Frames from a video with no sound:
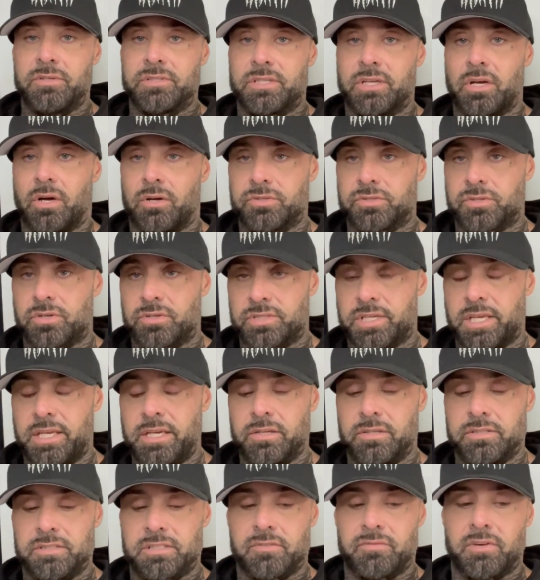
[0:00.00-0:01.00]
and the ulcers
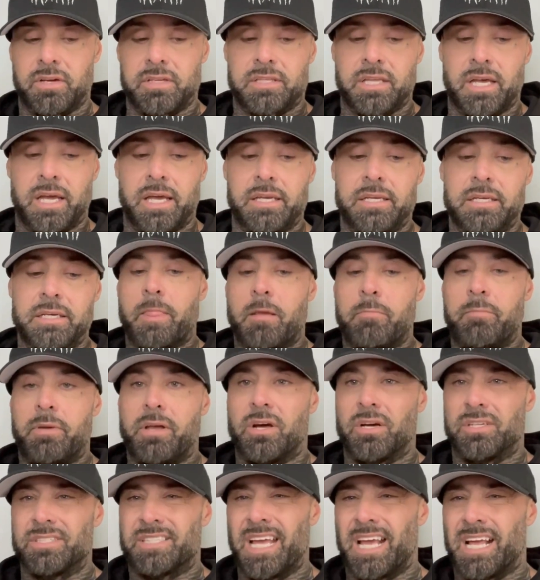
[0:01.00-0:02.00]
heal and stuff like that,
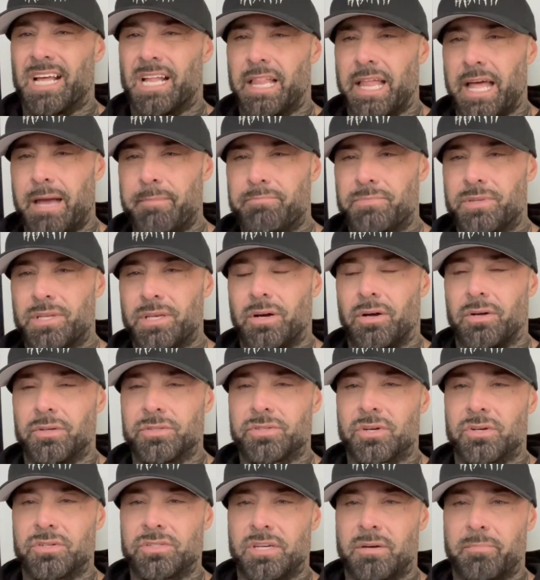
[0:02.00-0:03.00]
because they clamp the
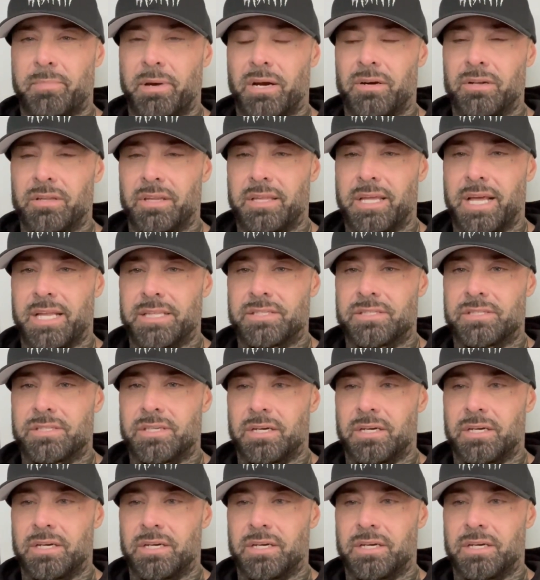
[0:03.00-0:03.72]
ulcers and apparently that's,